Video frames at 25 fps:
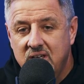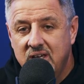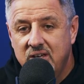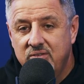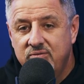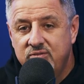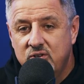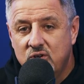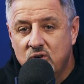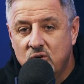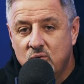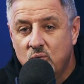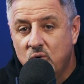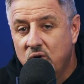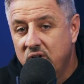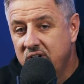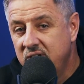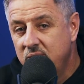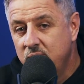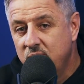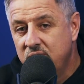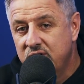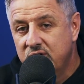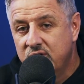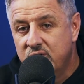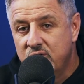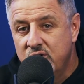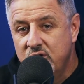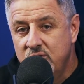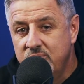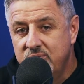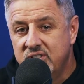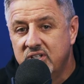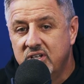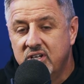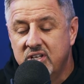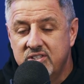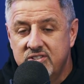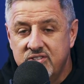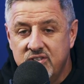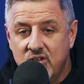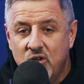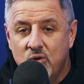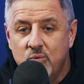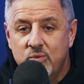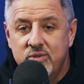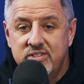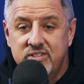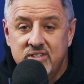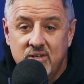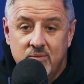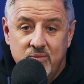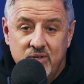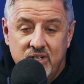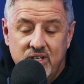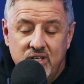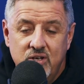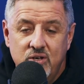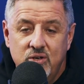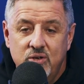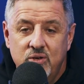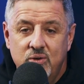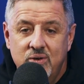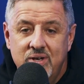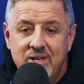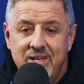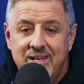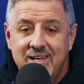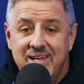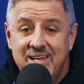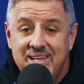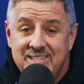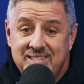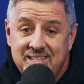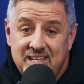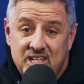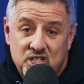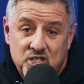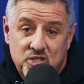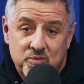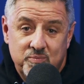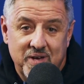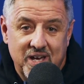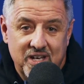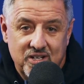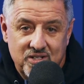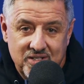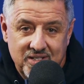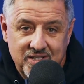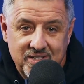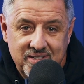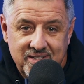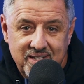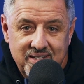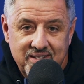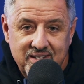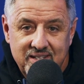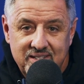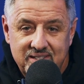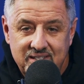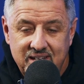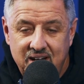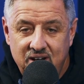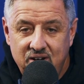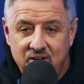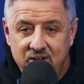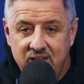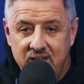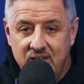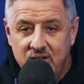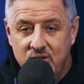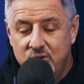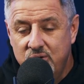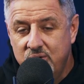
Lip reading: if you're working with a group, to consult with somebody who is a specialist in this area,